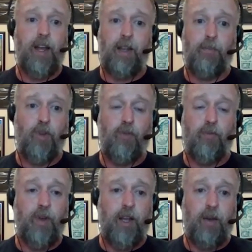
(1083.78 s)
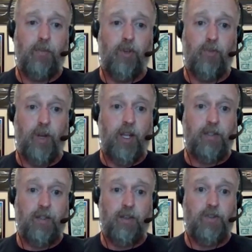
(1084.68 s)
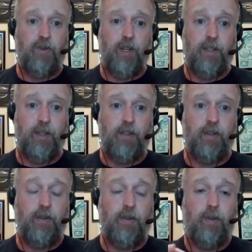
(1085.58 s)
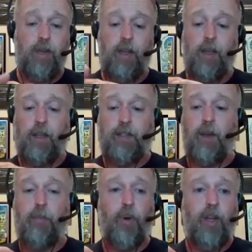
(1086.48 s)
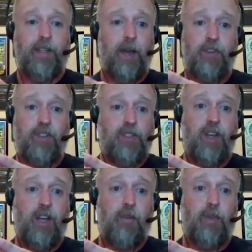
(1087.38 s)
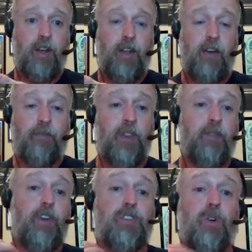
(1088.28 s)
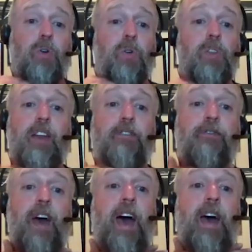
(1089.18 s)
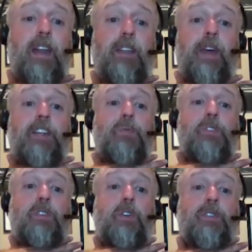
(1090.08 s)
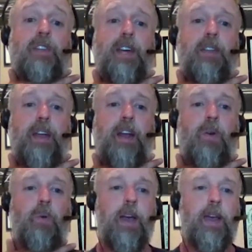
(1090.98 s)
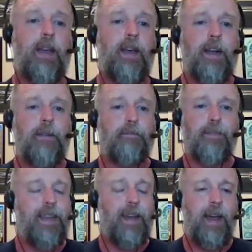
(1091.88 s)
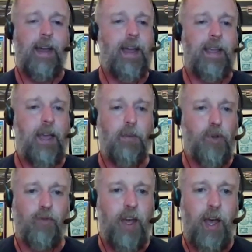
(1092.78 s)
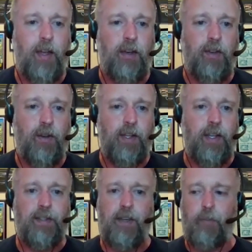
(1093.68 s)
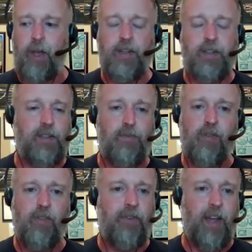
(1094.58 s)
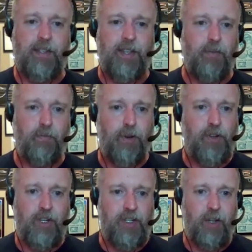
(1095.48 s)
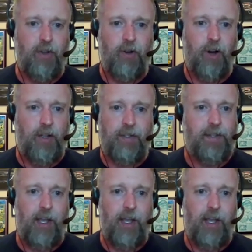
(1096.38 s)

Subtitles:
I can move because of the joint tissue. At some point in time, there's just not going to be enough. And if there's a whole lot of fat and that's what's closing down the airway, I can't move that, dude. I tell patients moving fat's like pushing Jello across the